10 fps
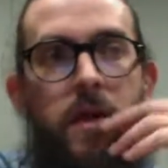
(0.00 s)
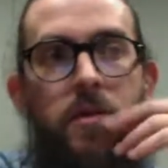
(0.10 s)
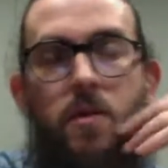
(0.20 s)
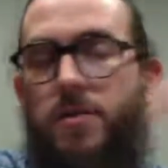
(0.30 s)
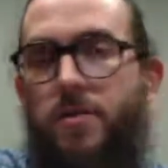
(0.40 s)

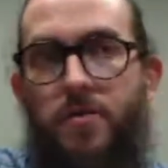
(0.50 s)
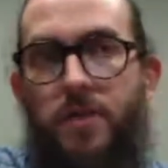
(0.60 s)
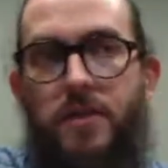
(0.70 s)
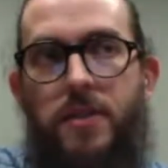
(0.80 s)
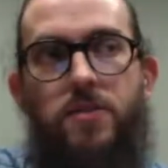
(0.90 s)
and there are some
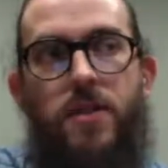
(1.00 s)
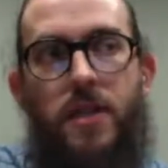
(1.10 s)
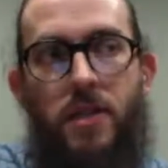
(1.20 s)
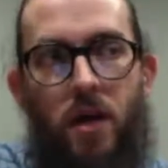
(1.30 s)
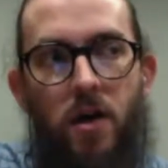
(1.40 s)
things that you
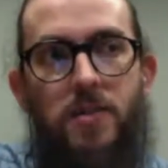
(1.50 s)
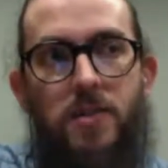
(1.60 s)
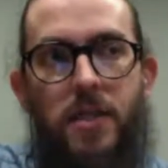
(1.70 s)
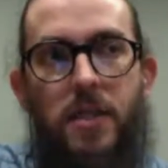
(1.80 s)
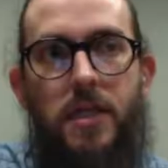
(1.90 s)
cannot
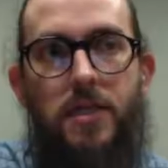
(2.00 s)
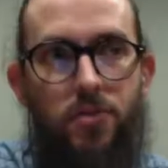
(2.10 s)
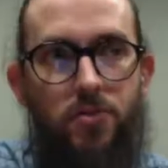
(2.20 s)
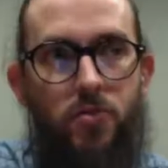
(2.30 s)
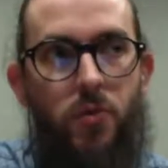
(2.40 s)
technically
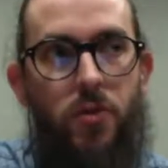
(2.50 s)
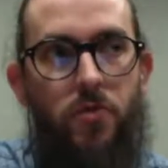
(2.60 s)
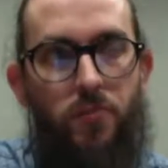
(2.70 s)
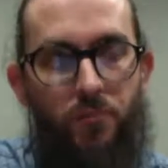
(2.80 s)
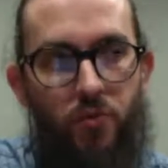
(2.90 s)
do with
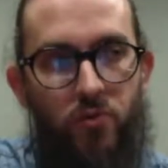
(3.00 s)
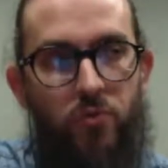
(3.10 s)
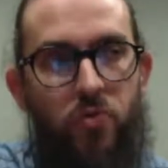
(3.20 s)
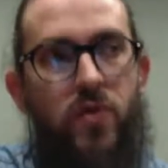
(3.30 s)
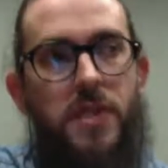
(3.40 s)
a
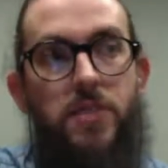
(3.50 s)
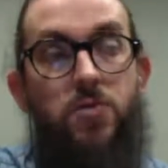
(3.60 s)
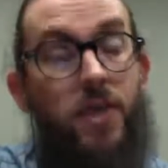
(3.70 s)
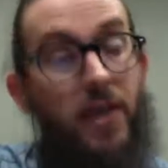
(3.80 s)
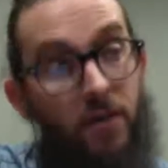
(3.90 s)
personal profile
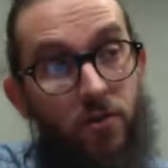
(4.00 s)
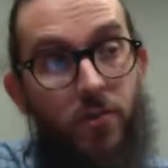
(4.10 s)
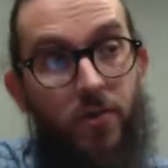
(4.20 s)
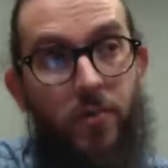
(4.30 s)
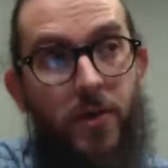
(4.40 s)
that you can do
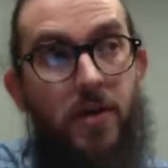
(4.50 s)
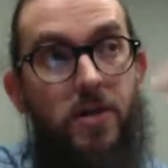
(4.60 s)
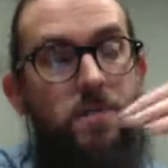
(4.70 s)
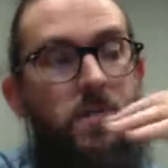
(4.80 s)
with a page.